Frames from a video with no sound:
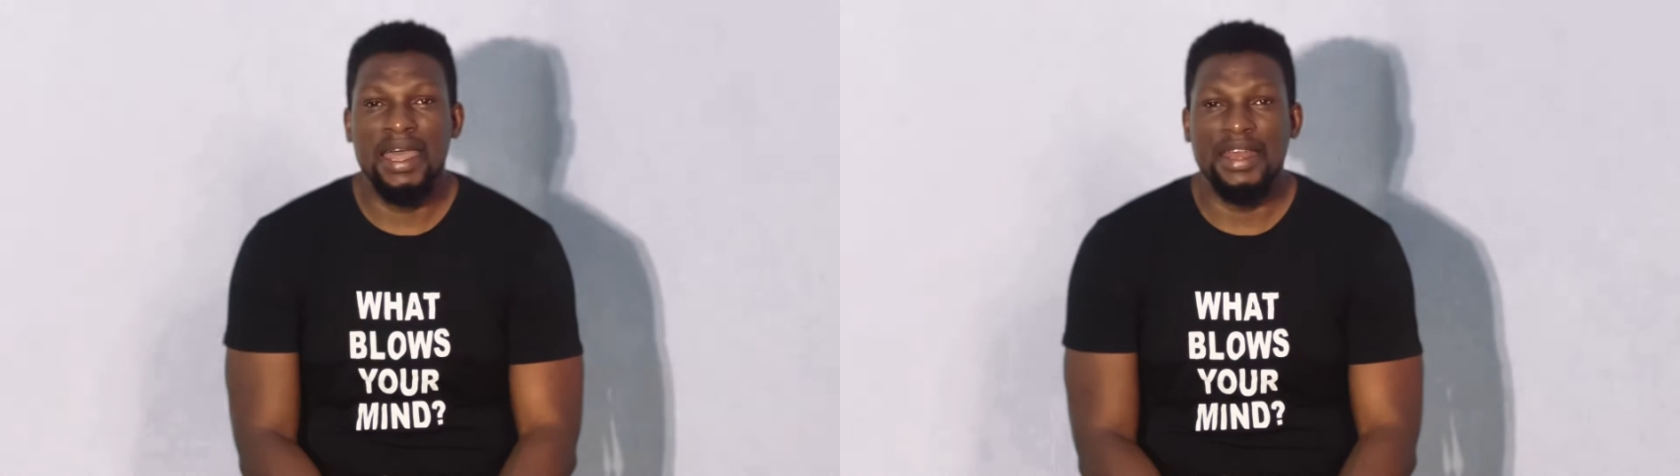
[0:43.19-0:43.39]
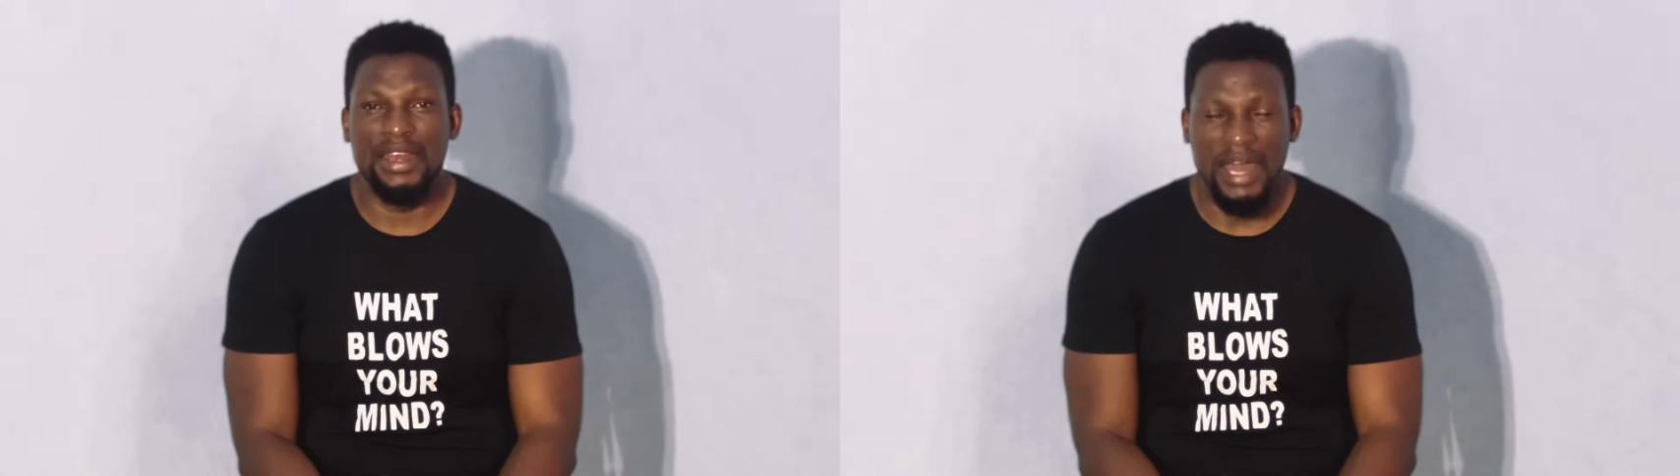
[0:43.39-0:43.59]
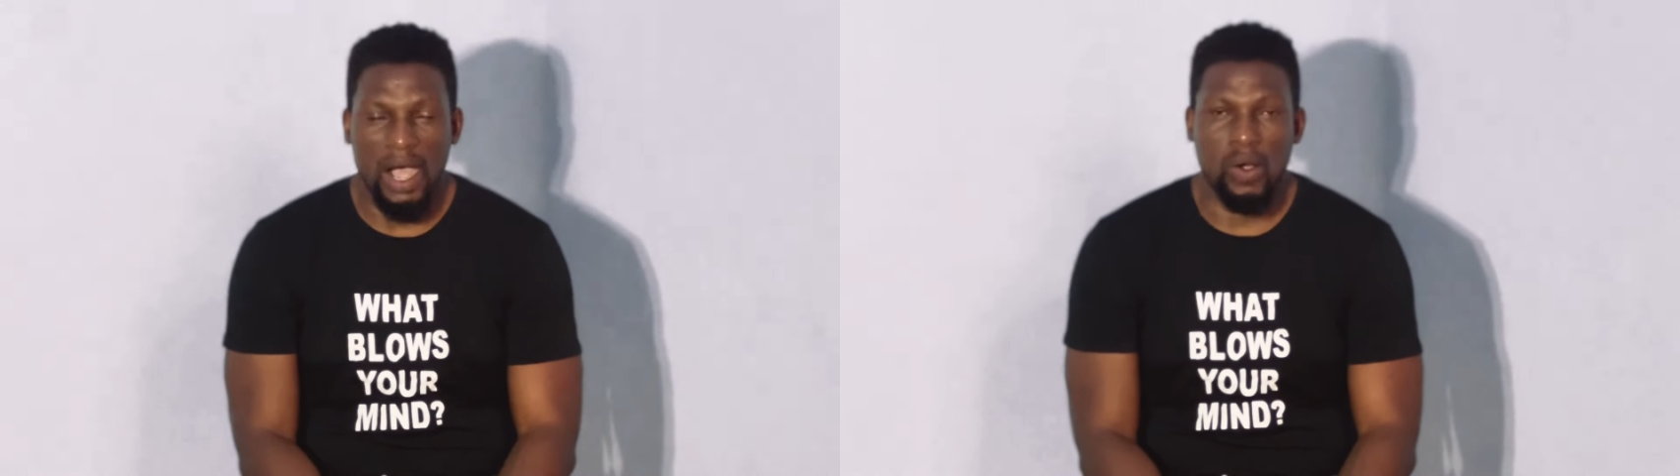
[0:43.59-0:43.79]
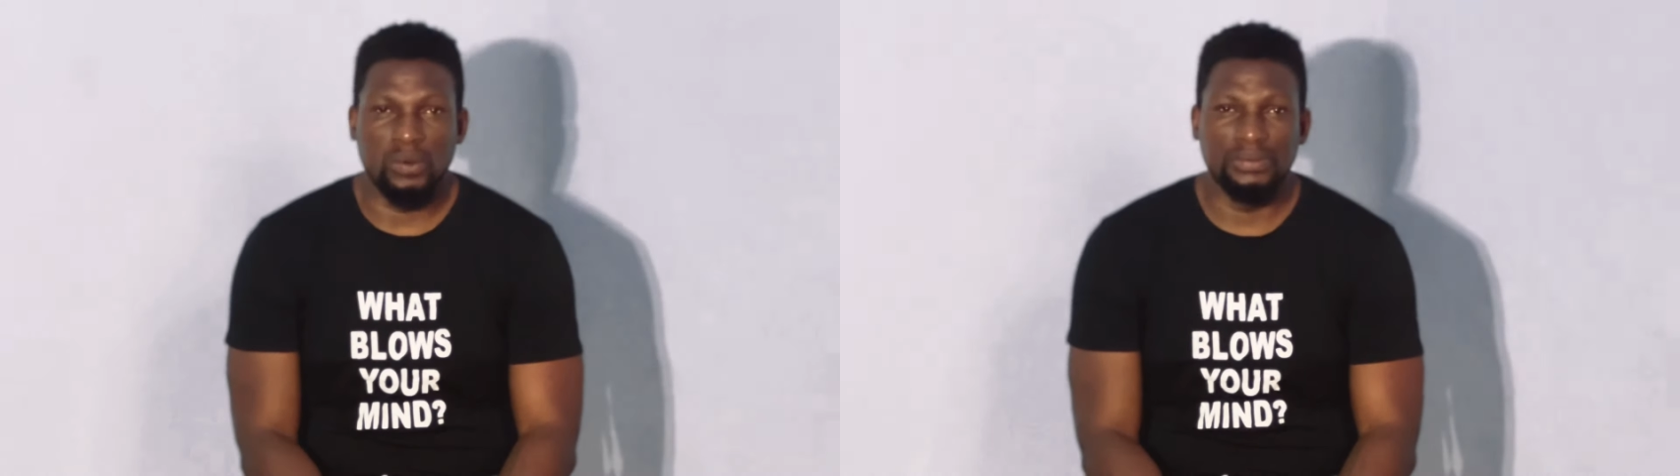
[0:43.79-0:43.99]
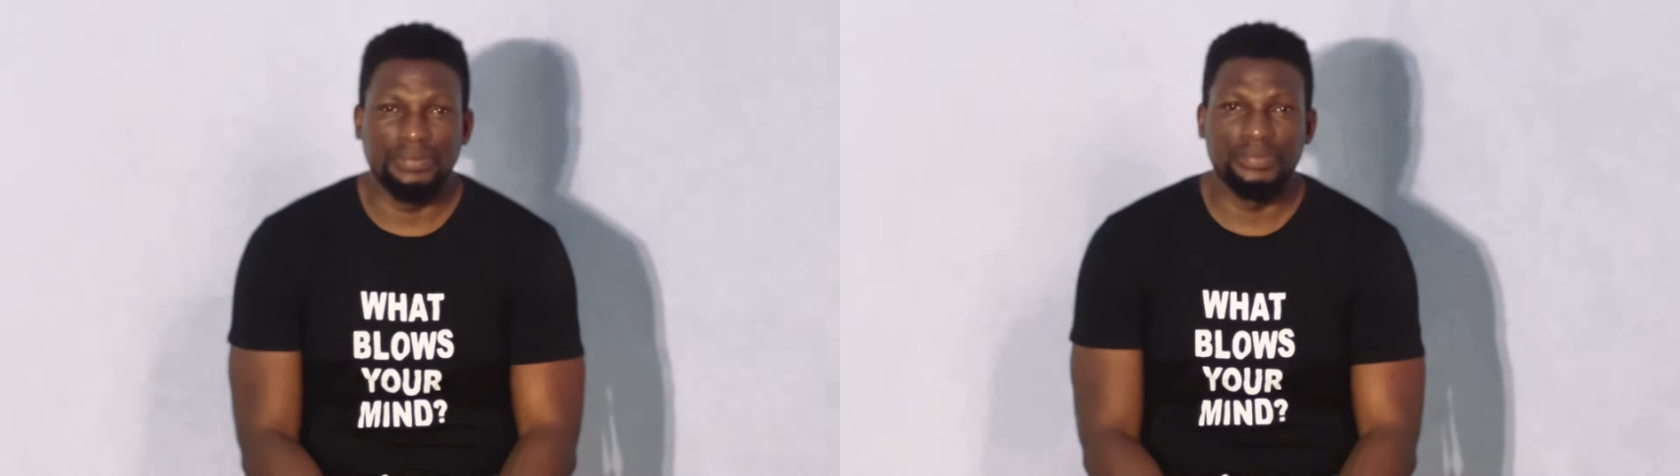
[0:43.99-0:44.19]

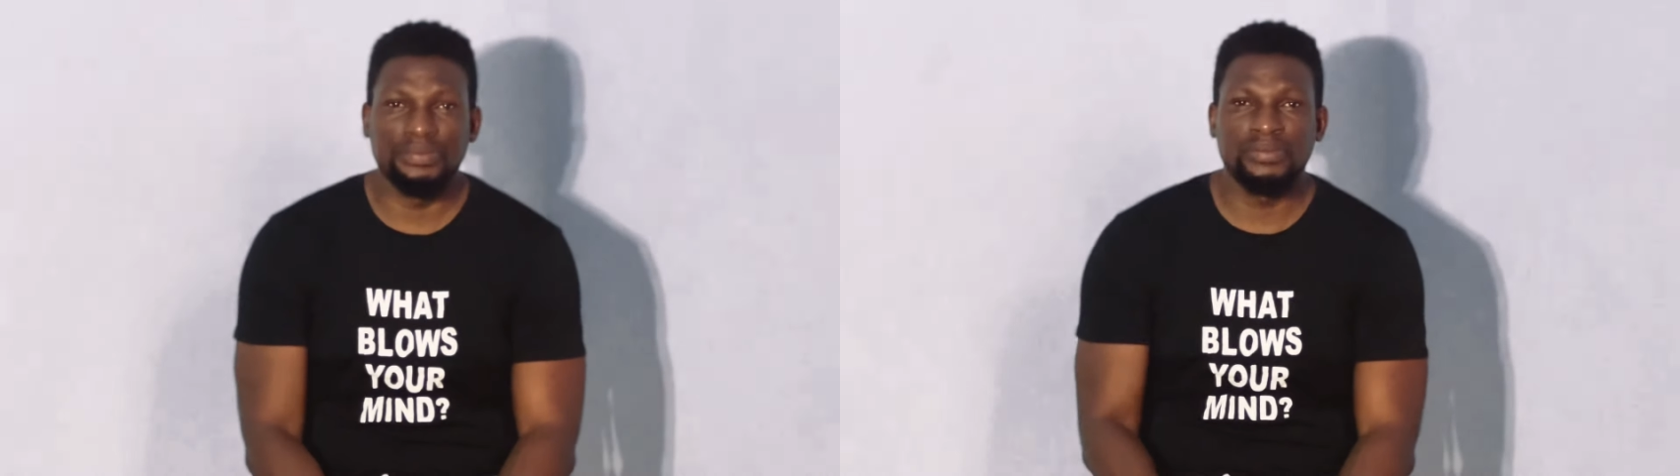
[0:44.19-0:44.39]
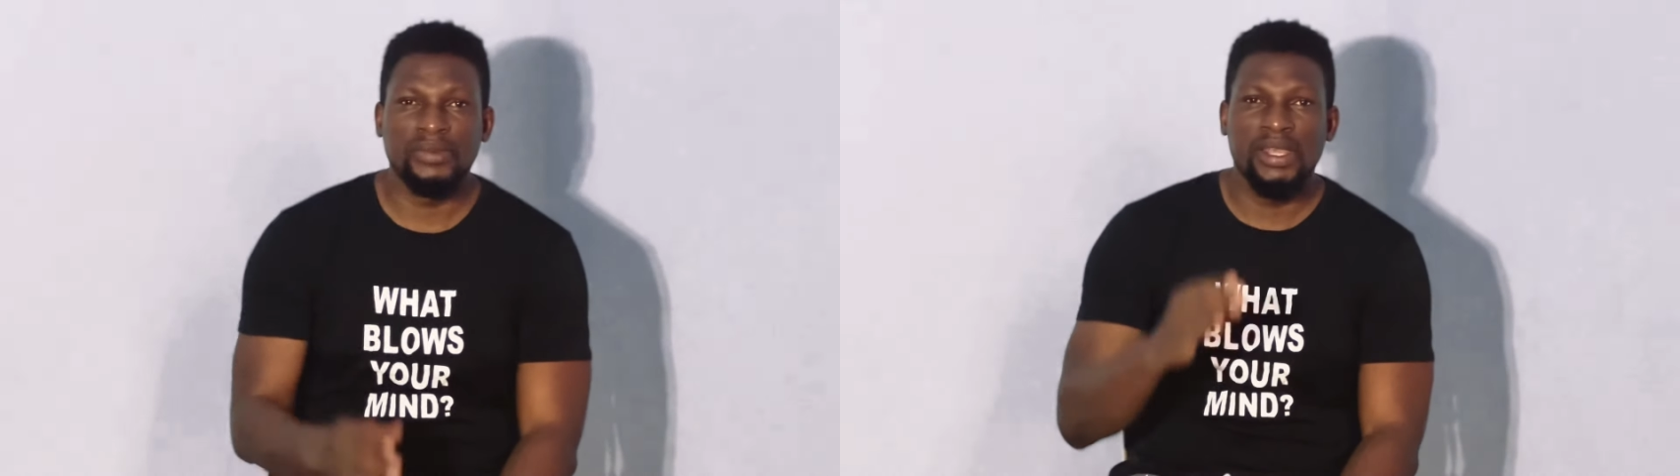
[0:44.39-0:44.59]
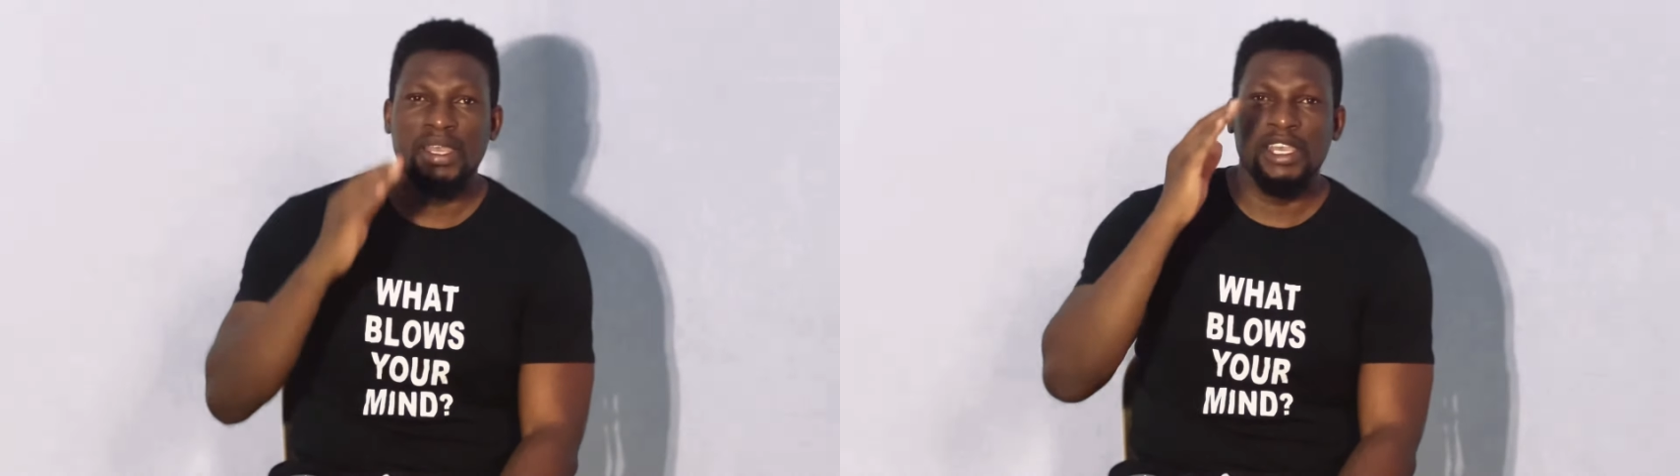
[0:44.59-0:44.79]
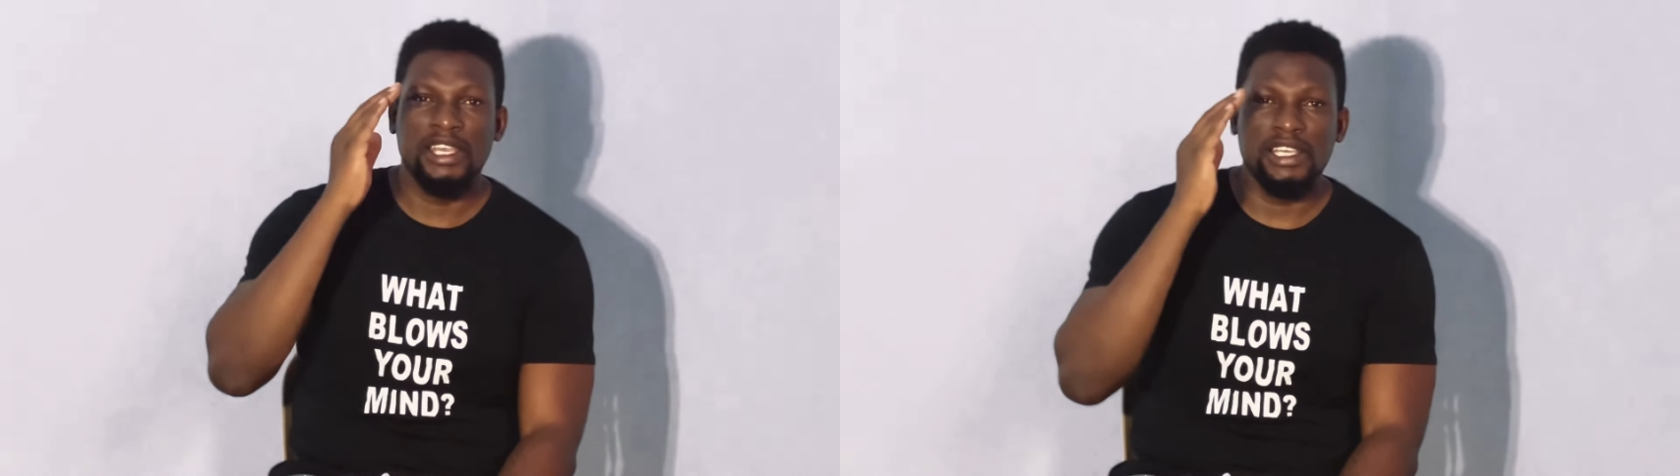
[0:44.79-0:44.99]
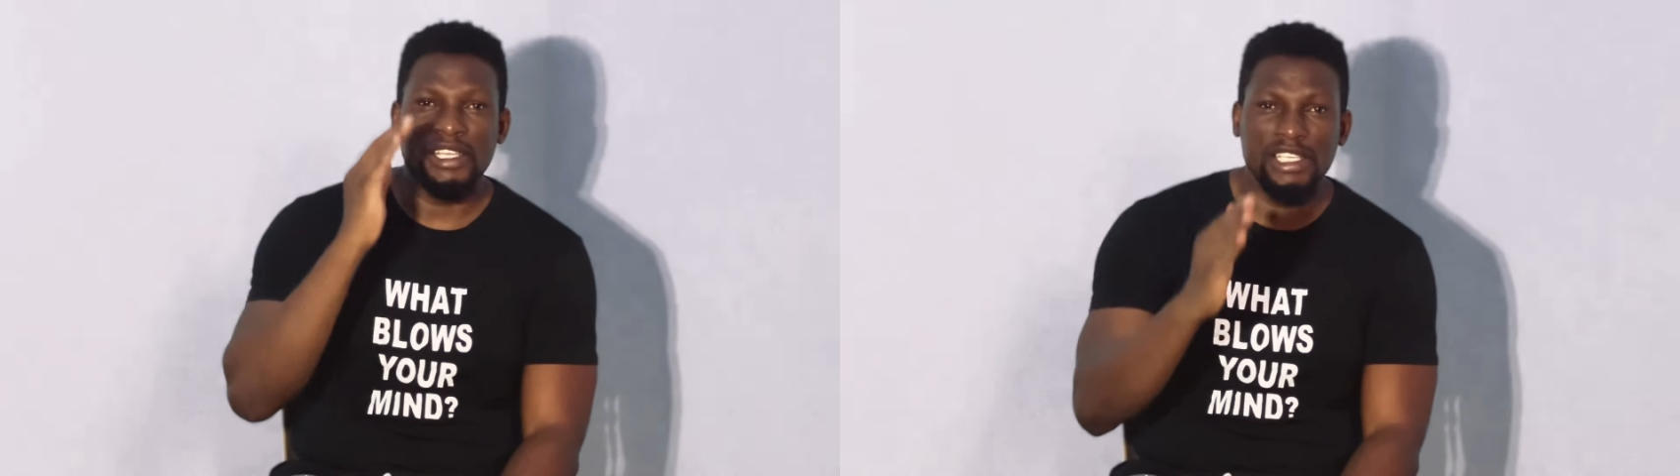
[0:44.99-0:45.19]
Now,
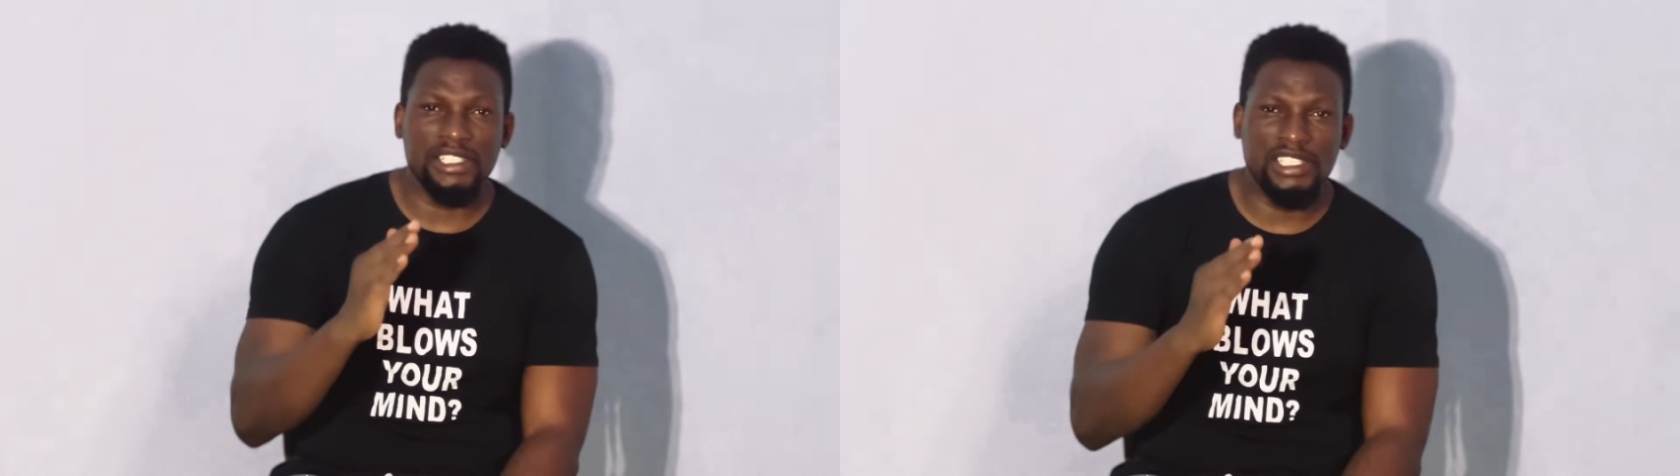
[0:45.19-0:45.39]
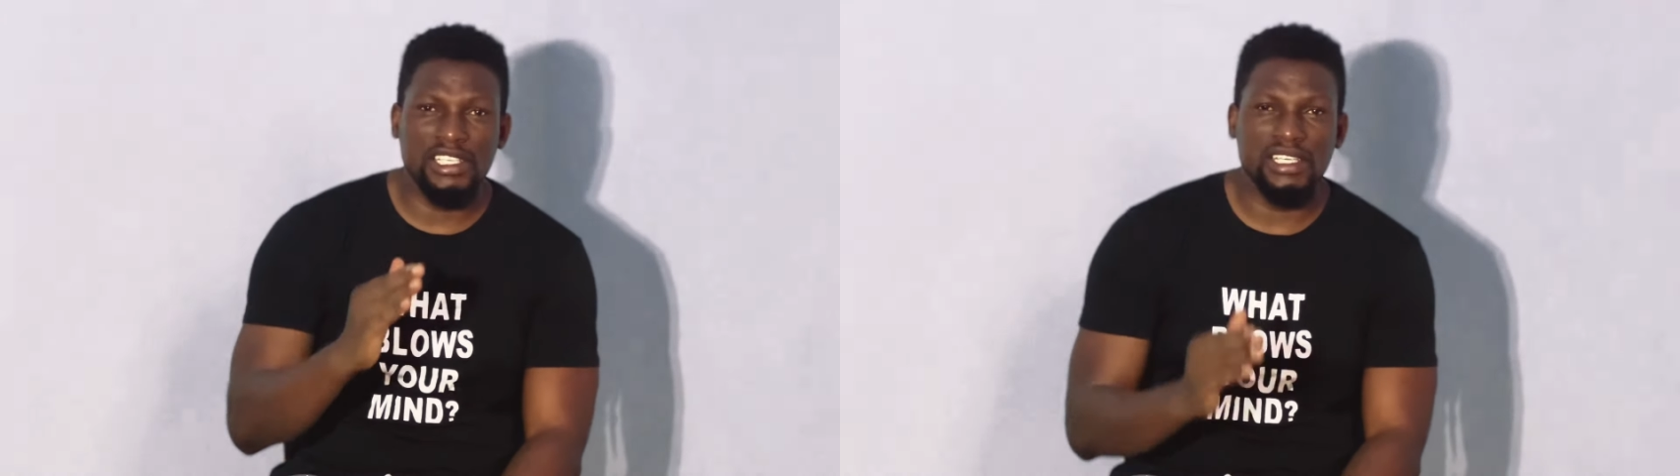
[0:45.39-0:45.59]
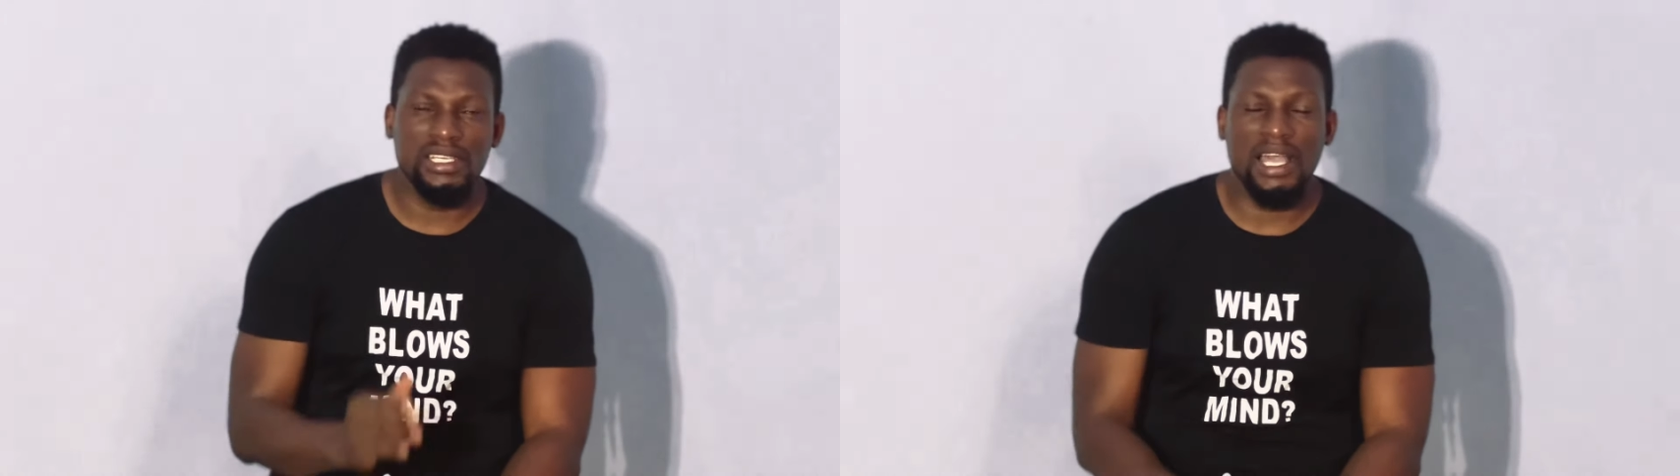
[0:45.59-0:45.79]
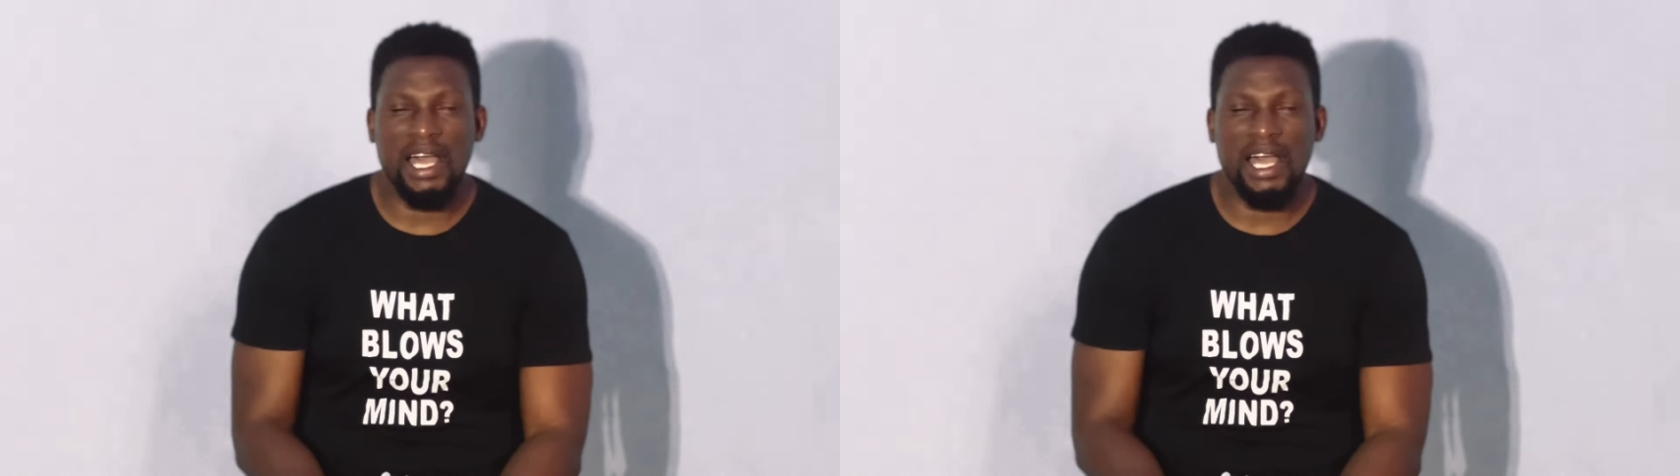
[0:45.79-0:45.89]
Eezzy